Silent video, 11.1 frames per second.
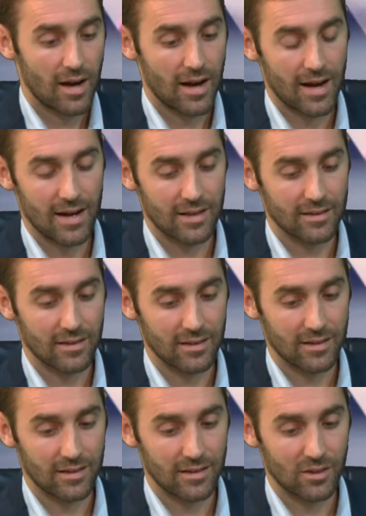And
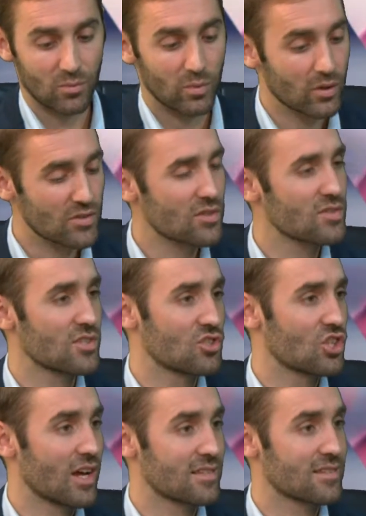we also
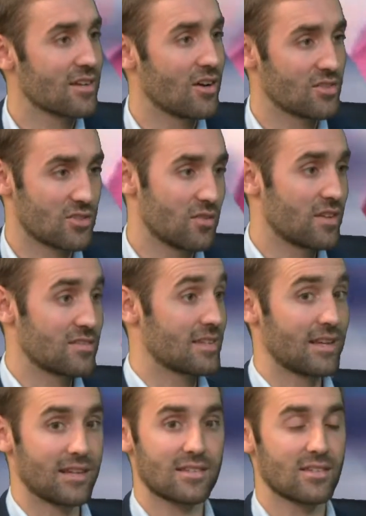suggest cars. So if they've
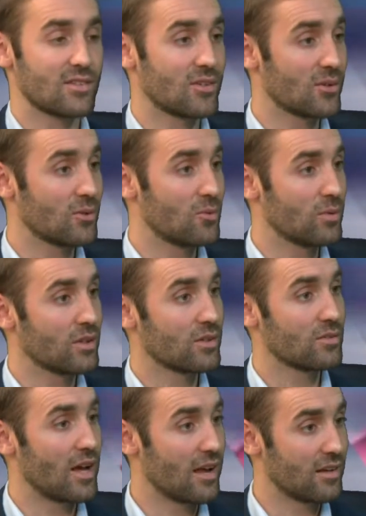selected two,
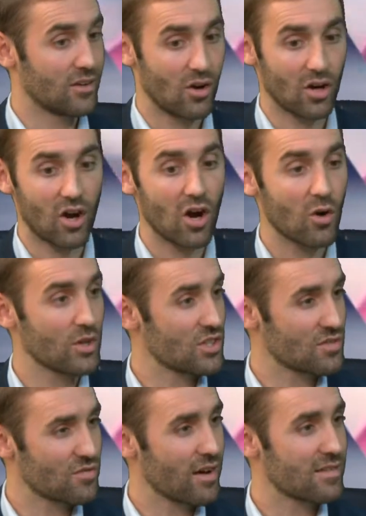a car which
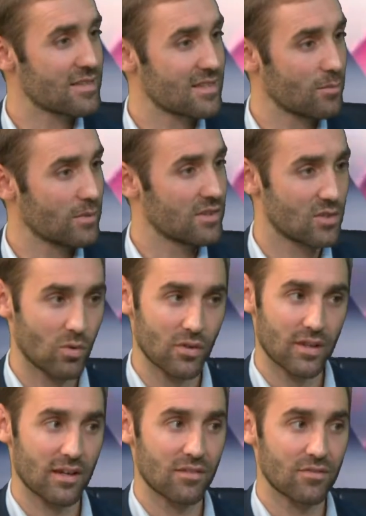is very similar to what
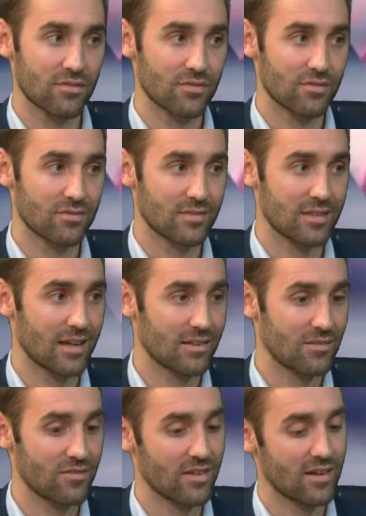they've
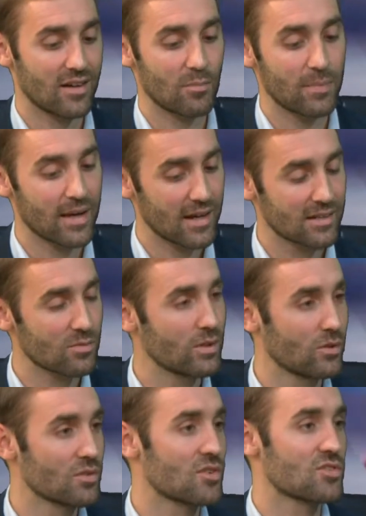picked, we
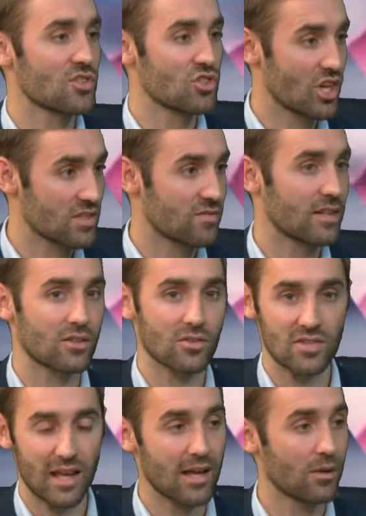also suggest vehicles
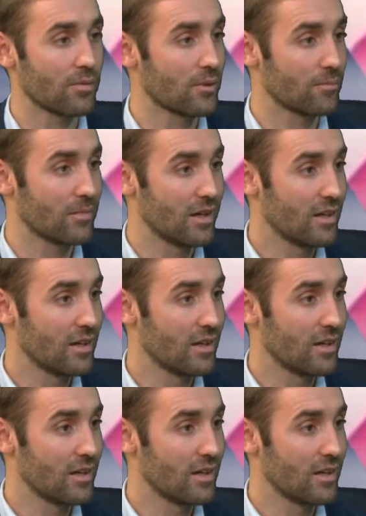to help them,